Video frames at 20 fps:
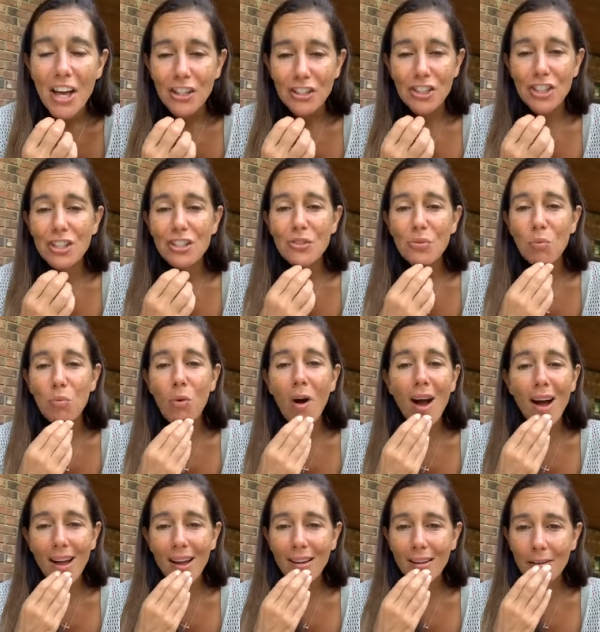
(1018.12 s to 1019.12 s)
Just
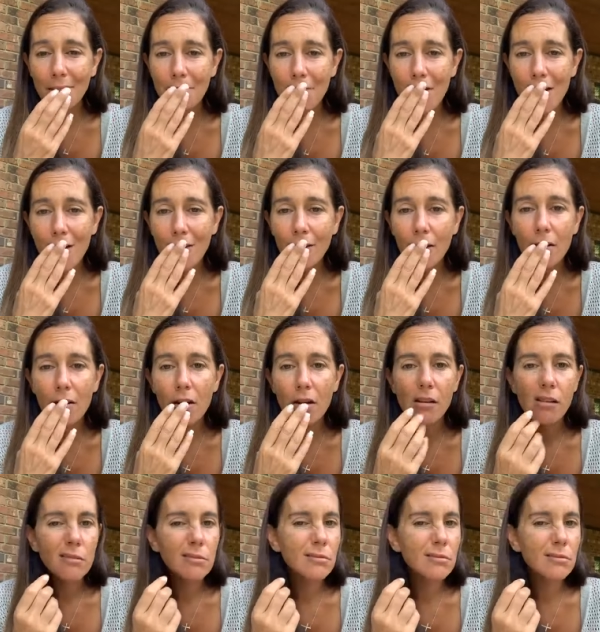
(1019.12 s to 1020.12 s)
one more
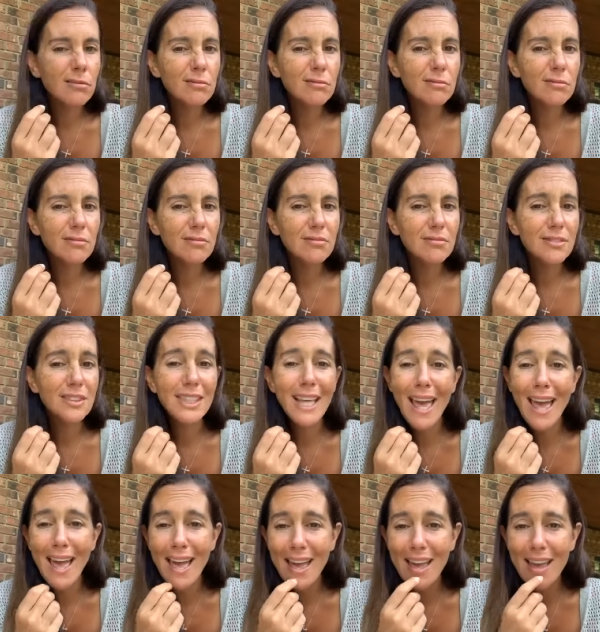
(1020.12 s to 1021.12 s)

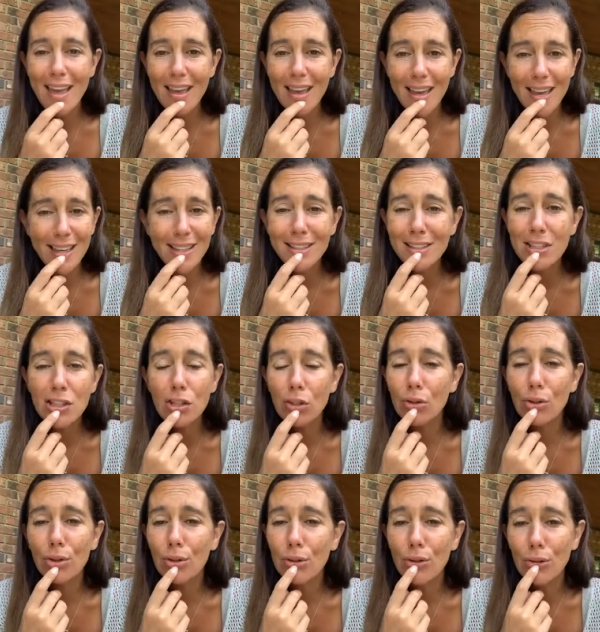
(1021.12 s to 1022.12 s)
day in
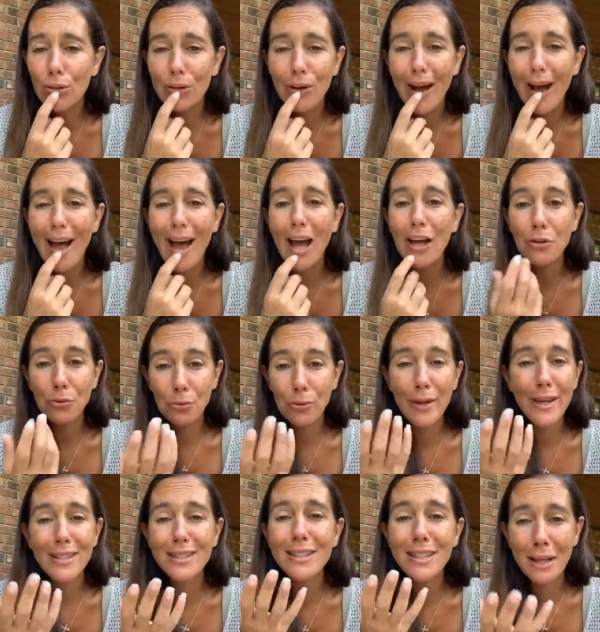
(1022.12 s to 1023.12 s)
school, I'd
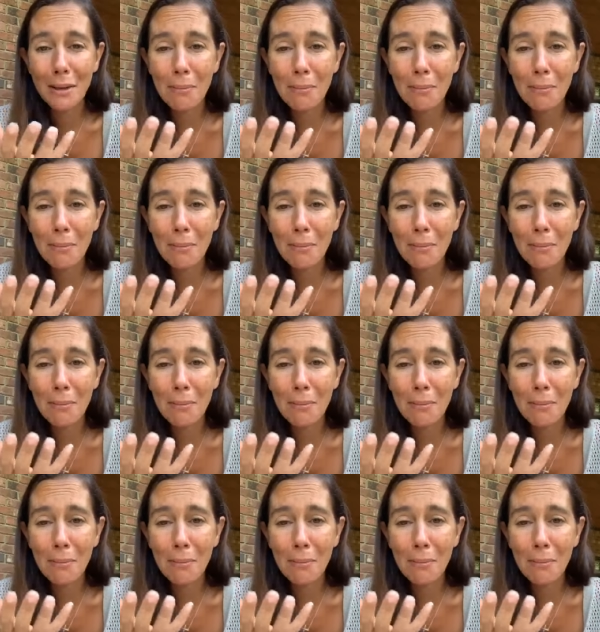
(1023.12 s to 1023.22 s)
risk